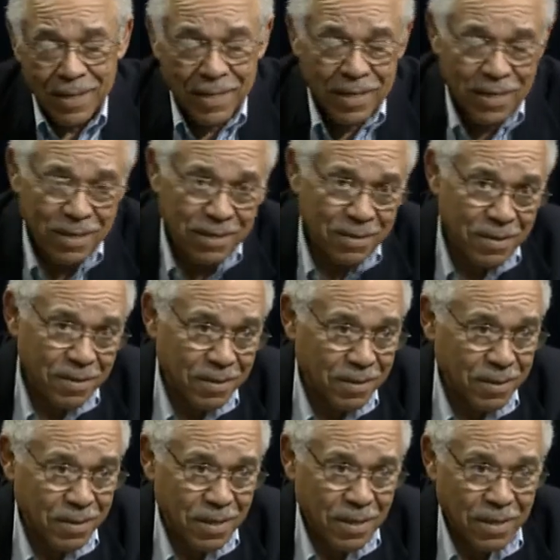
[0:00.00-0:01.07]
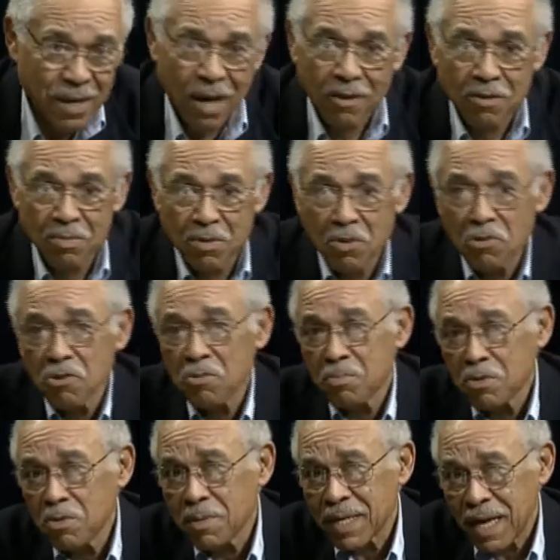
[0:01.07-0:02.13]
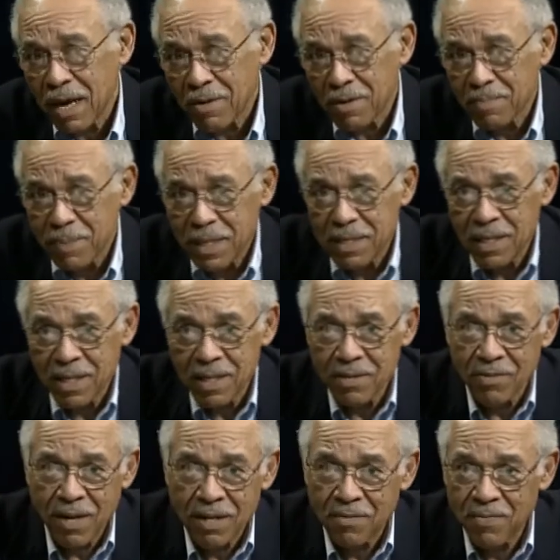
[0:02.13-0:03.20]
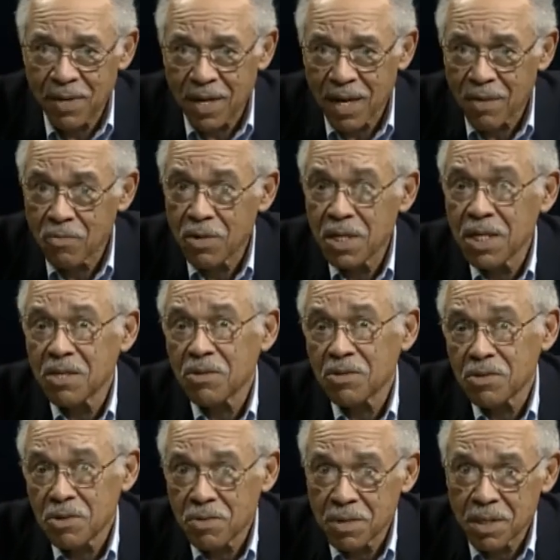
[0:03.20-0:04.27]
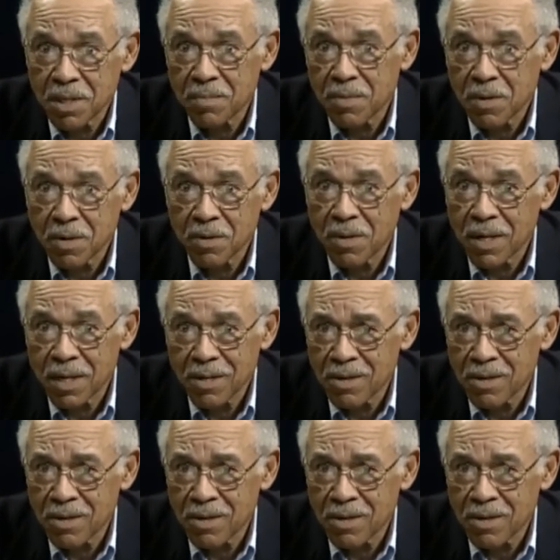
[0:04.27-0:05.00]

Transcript: uh, uh Congressman Earl Blumenauer, basically trying to figure out what he's going to do with in marijuana.